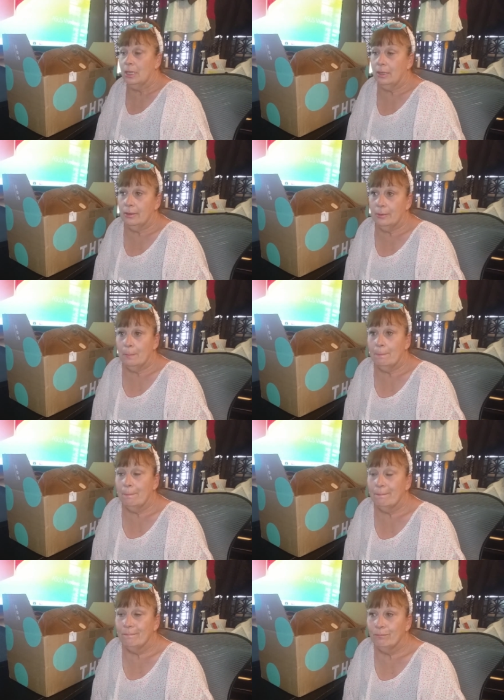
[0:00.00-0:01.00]
Um,
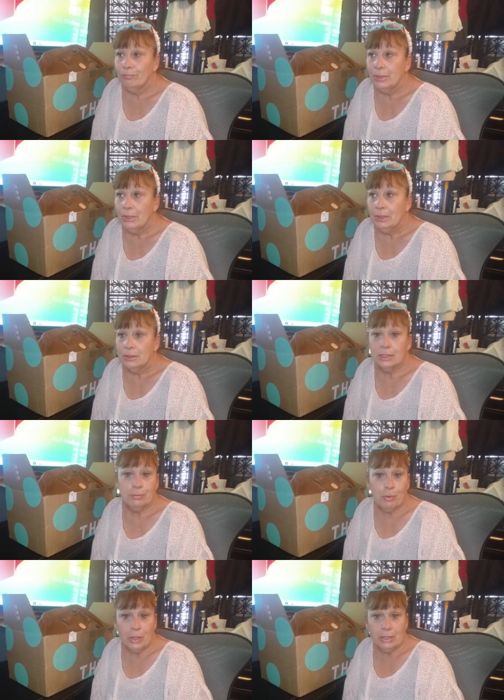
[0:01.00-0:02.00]

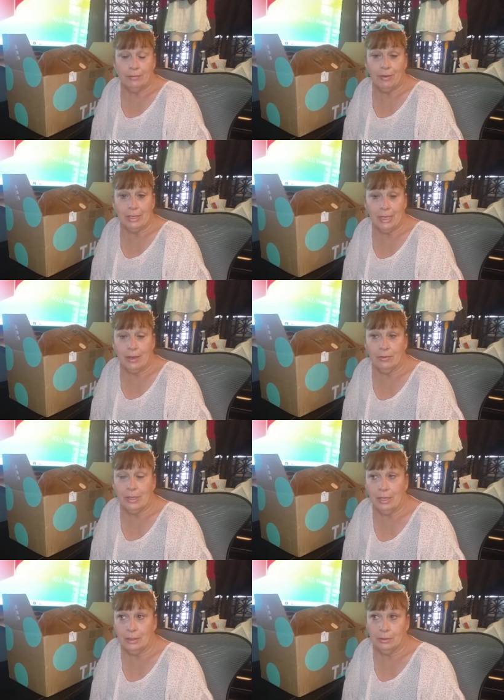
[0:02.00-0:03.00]
disappointing to find out
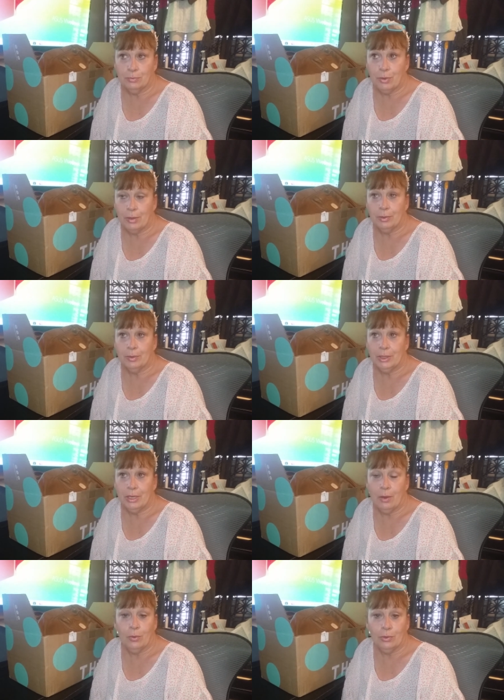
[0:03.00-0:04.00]
that it's probably
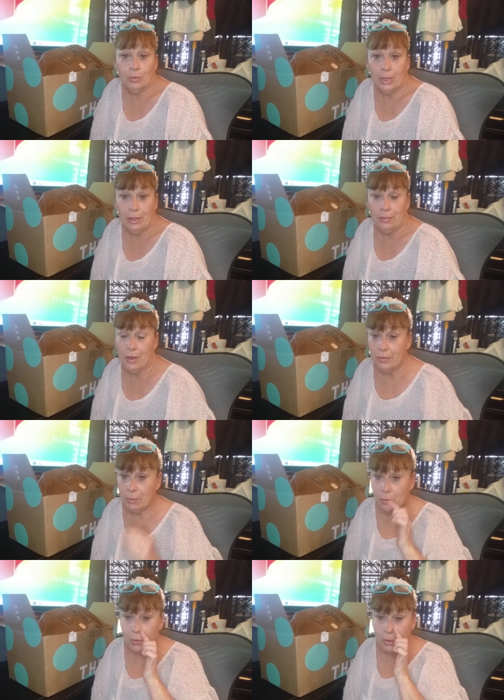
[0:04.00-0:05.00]
not worth what I thought they
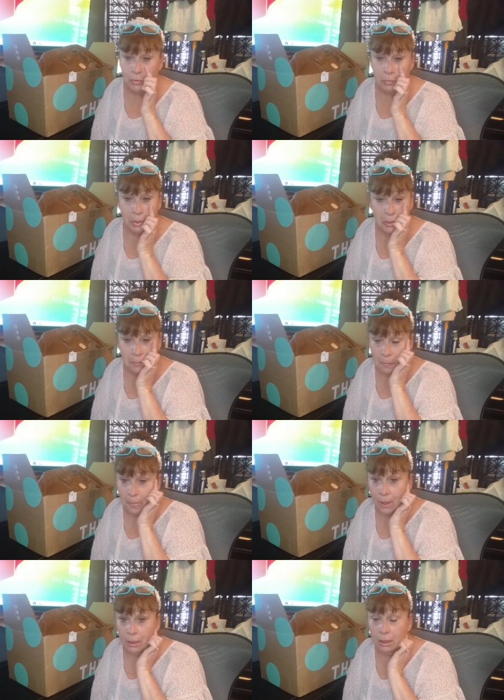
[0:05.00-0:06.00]
were worth, but
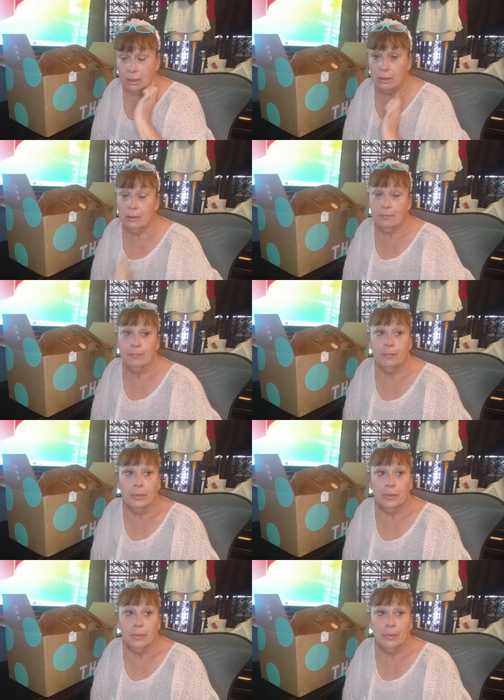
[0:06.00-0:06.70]
um,